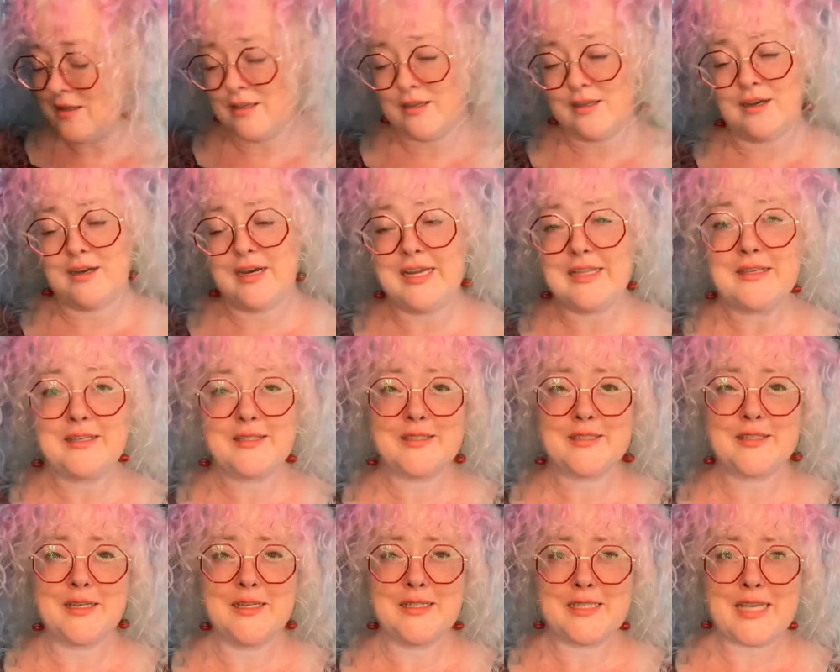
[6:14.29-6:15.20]
All right, this is
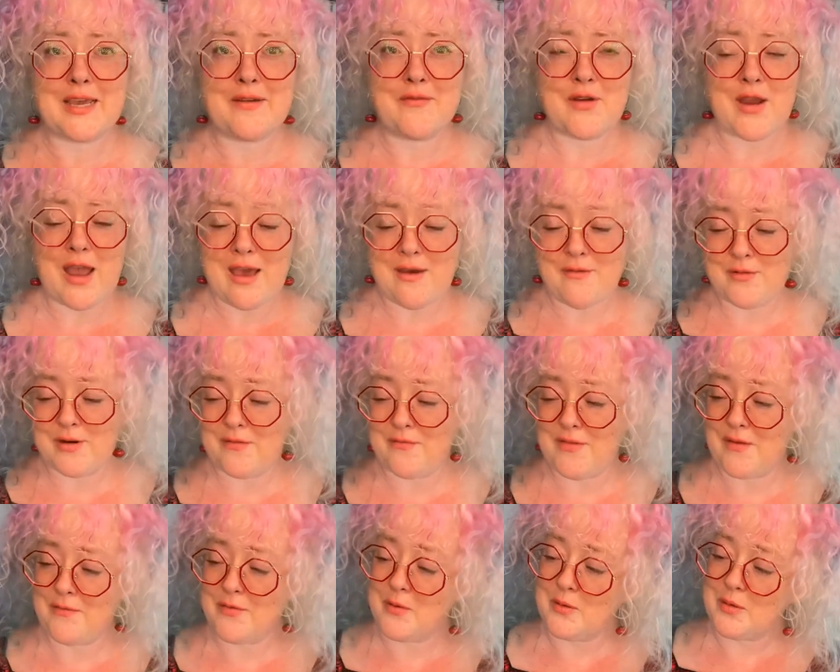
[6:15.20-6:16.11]
gonna take forever if
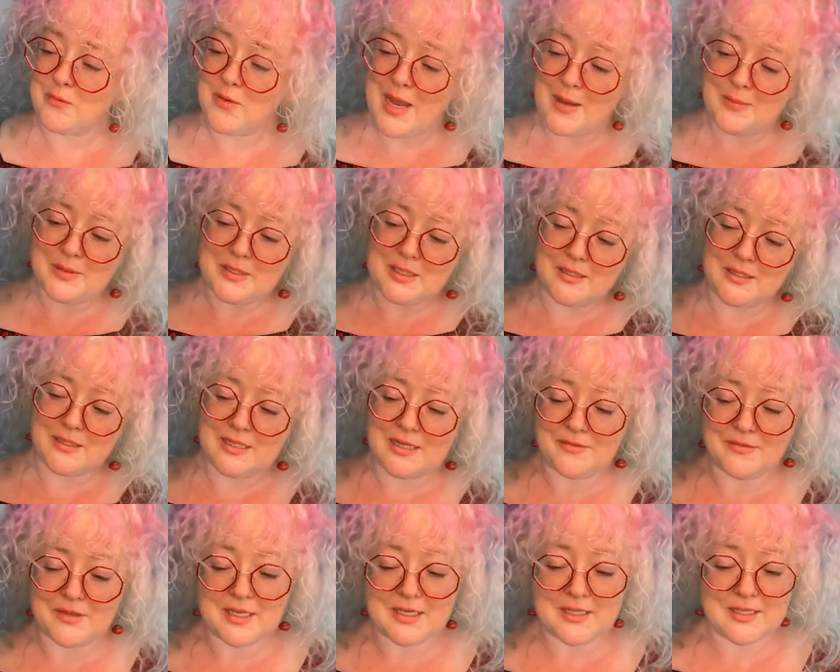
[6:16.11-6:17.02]
everyone wraps their
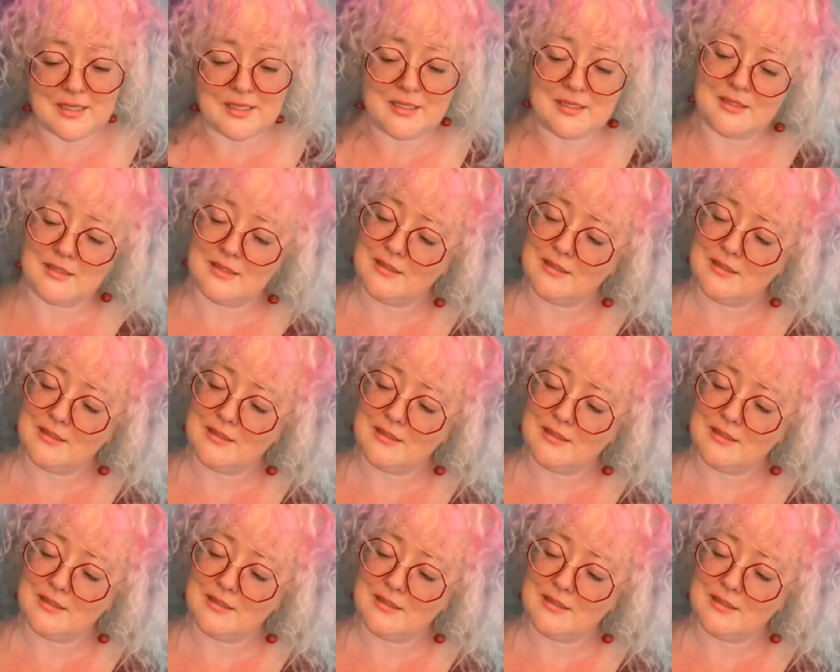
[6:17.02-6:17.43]
stuff like this,